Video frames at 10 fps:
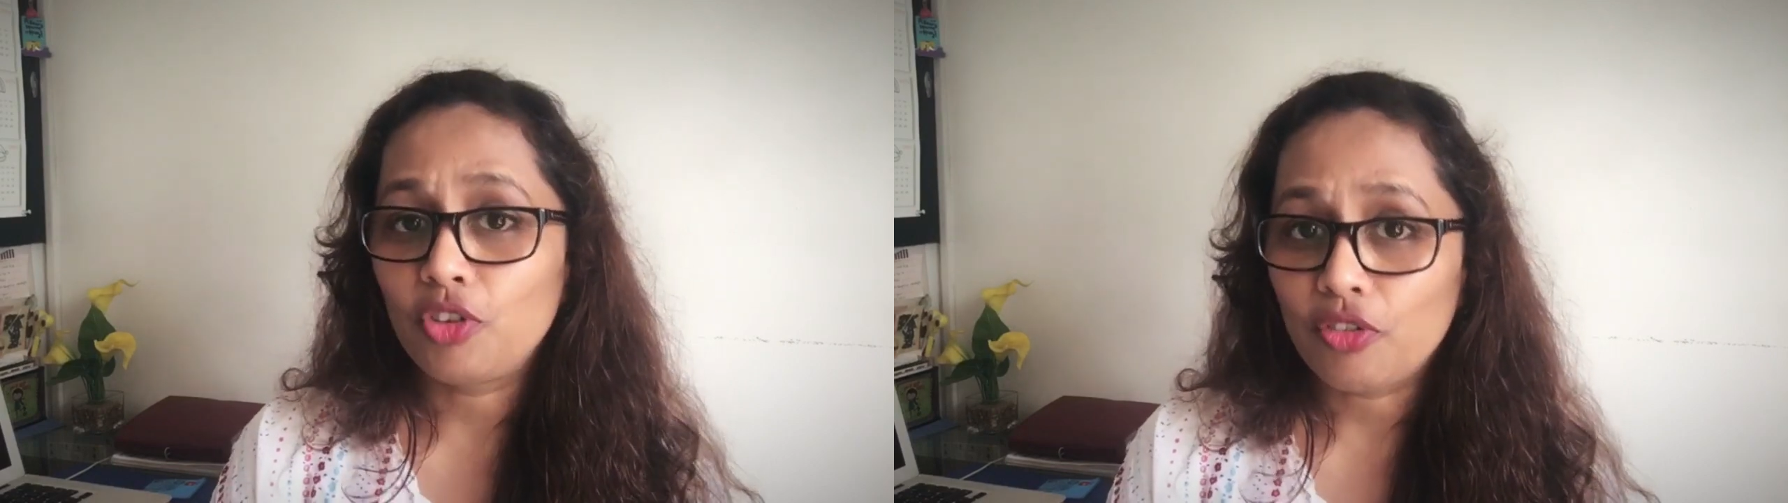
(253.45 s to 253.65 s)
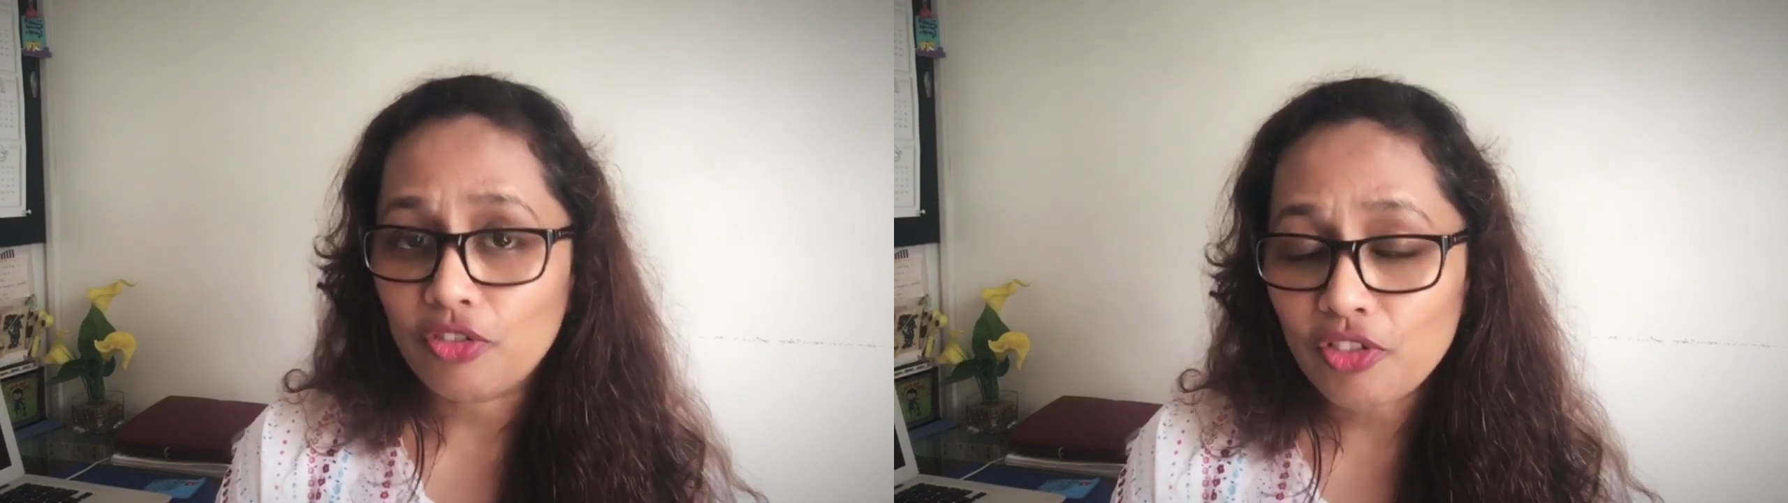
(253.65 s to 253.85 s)

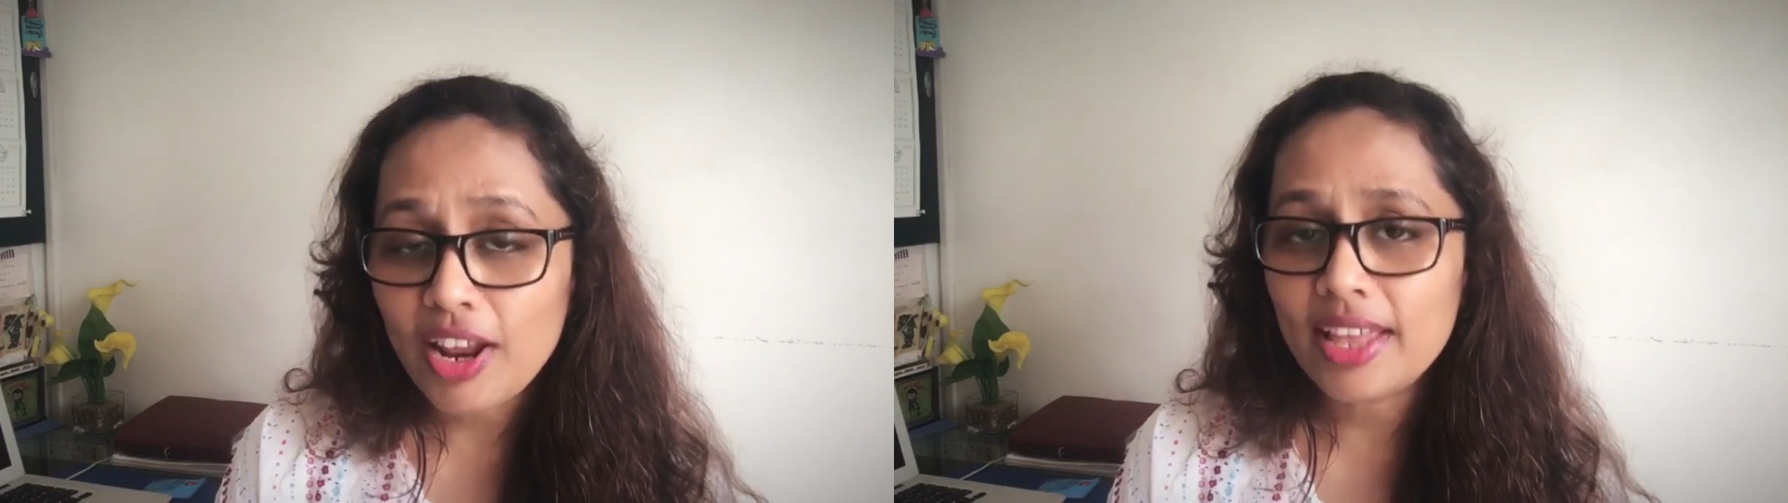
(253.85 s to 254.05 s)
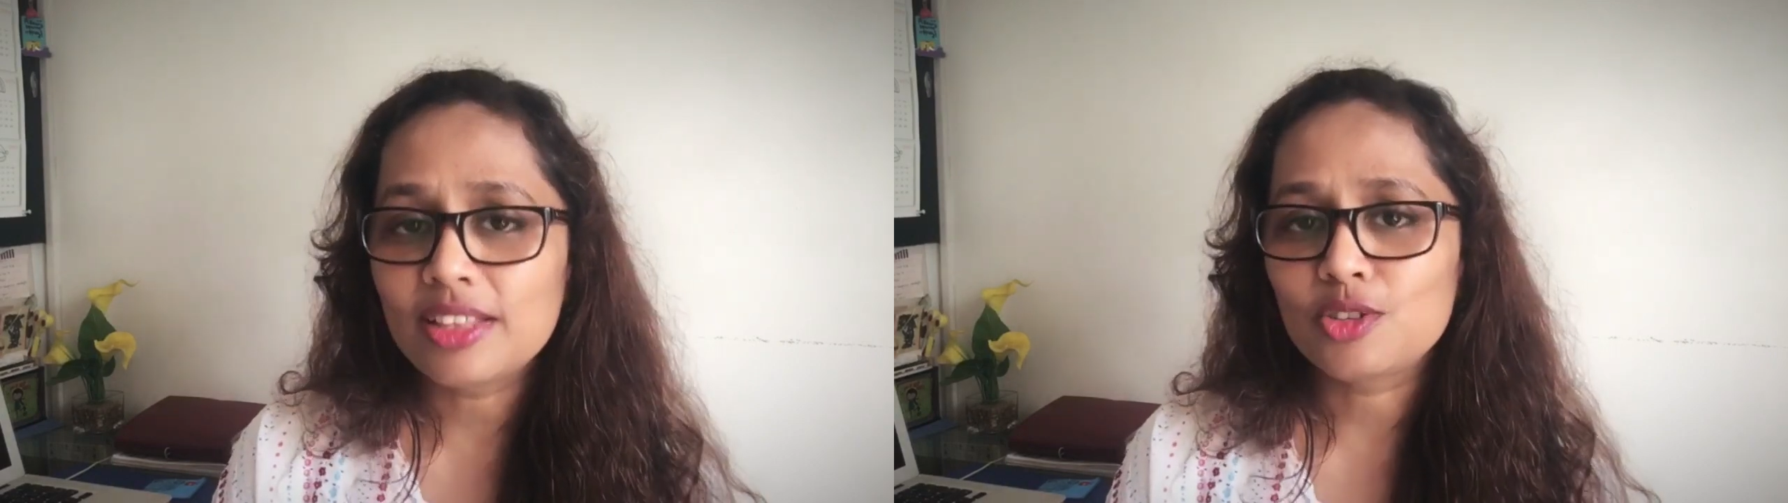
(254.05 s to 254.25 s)
your
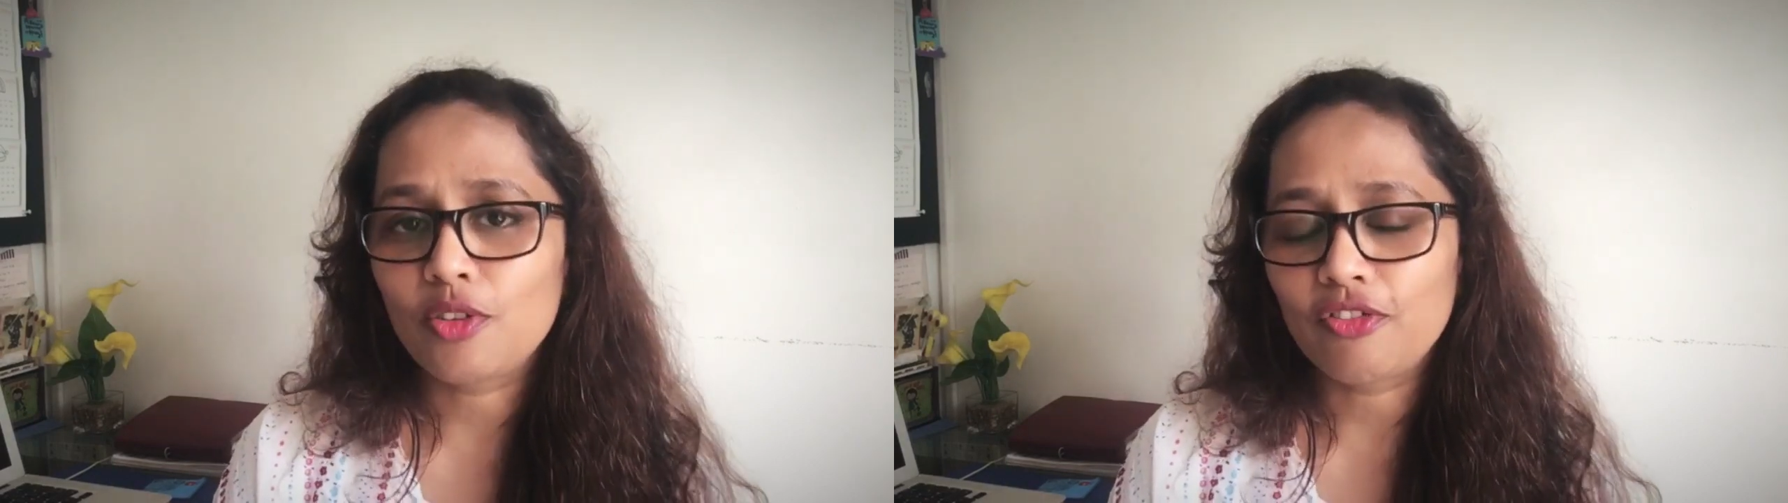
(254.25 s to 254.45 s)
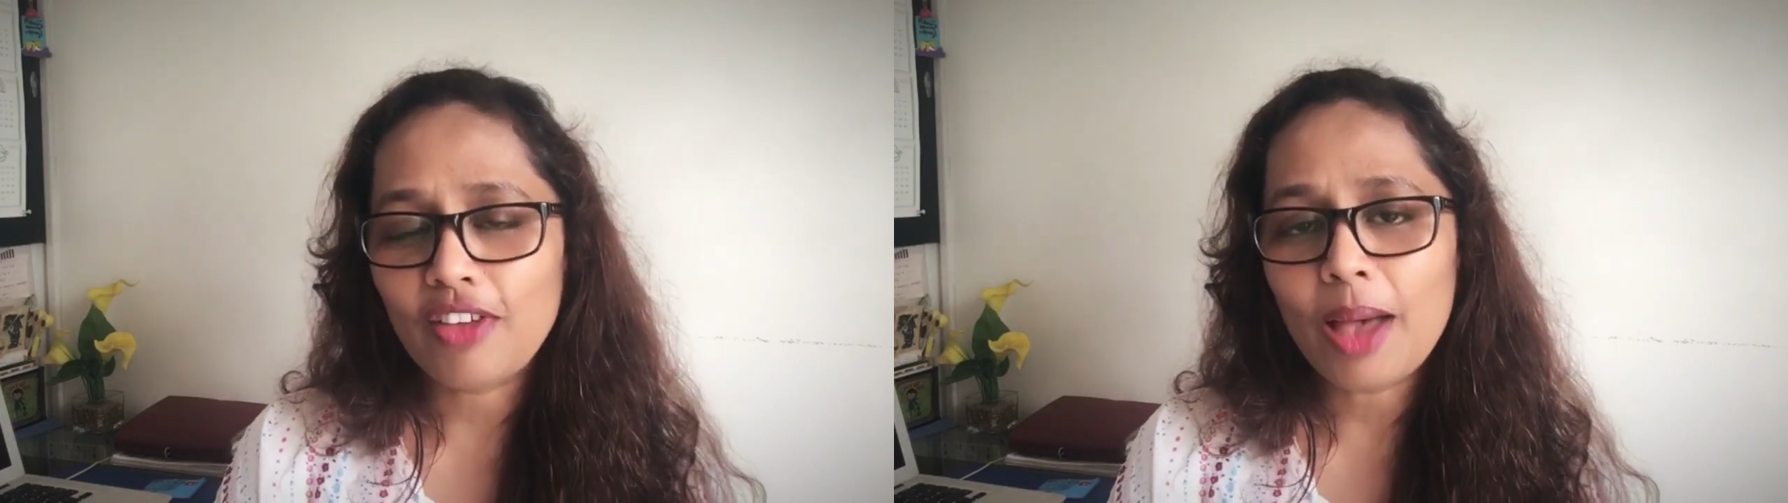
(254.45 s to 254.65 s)
friends or
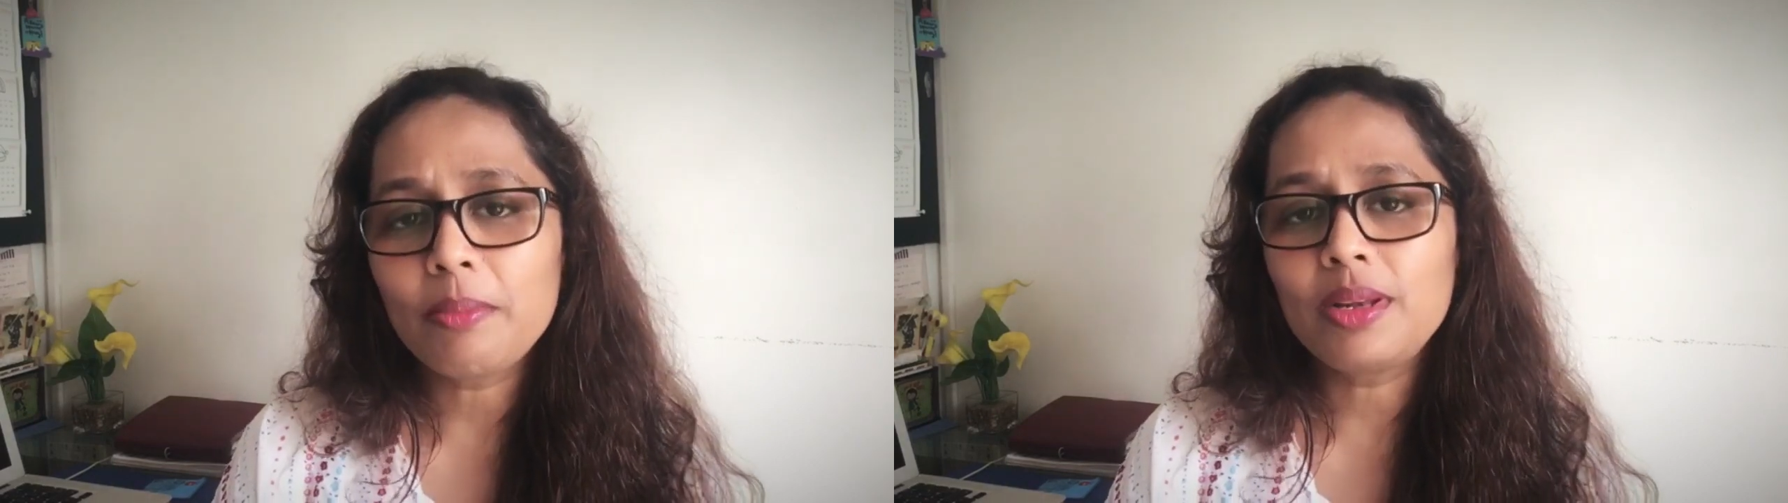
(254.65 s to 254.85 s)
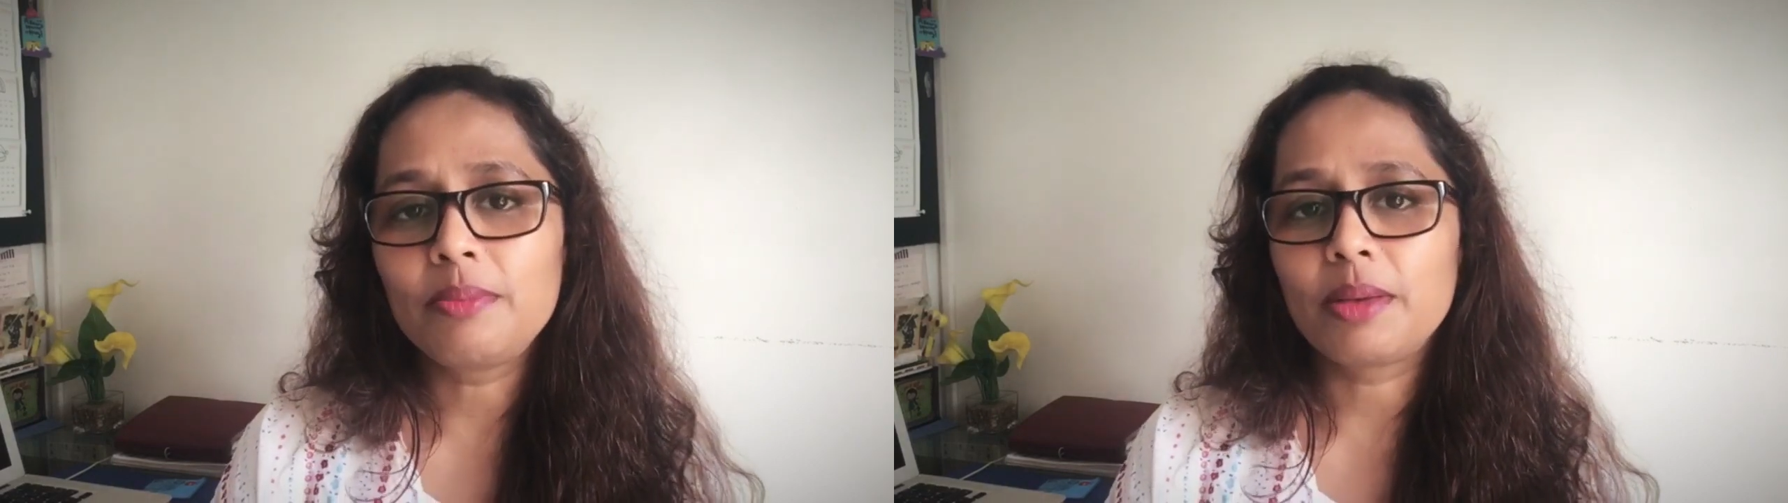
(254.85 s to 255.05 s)

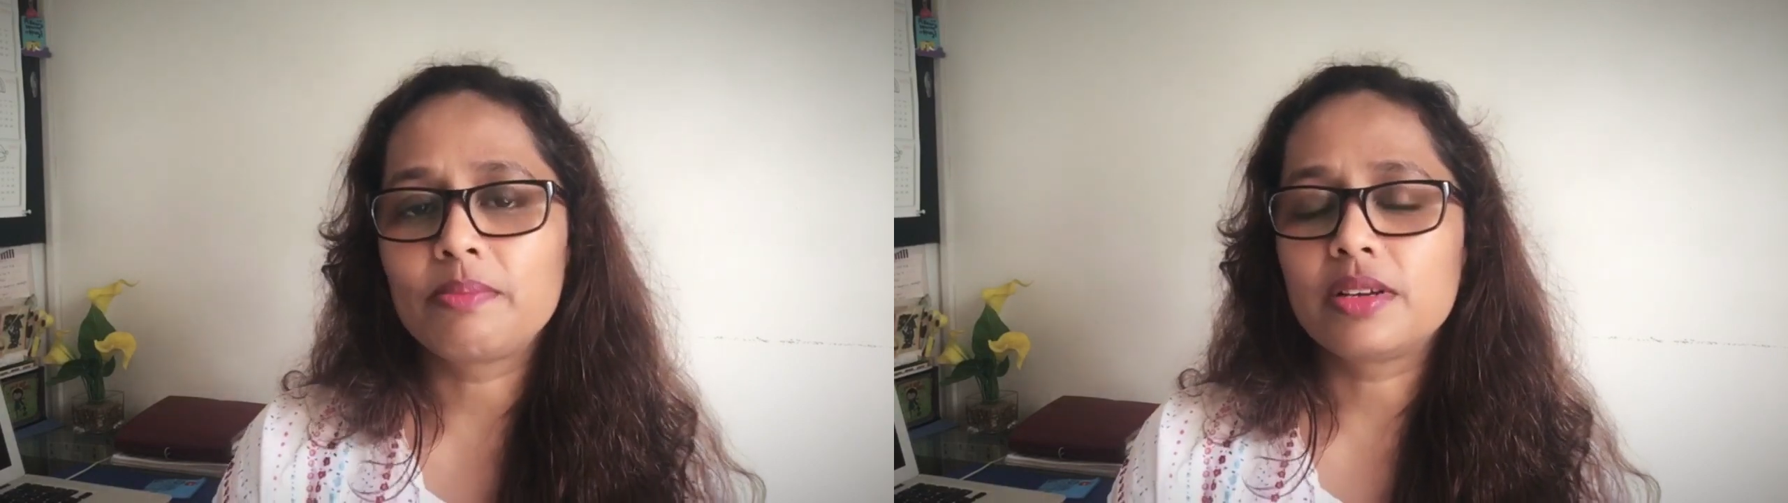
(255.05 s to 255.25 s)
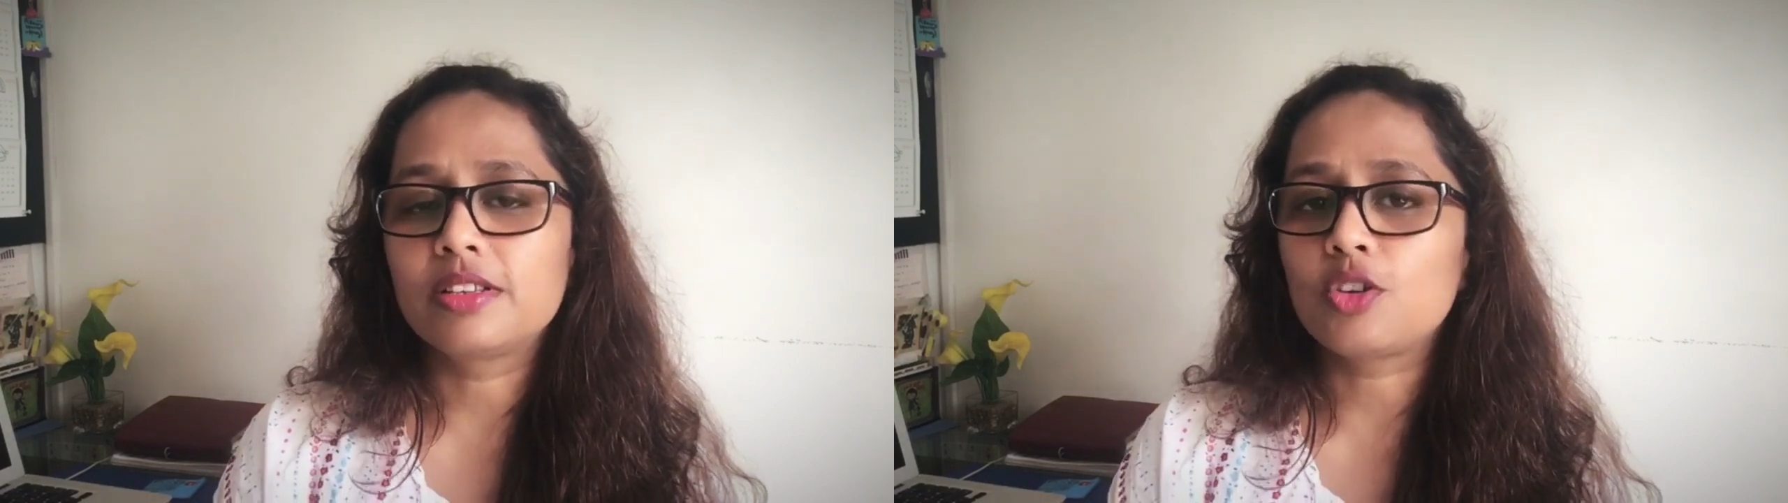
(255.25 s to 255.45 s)
family members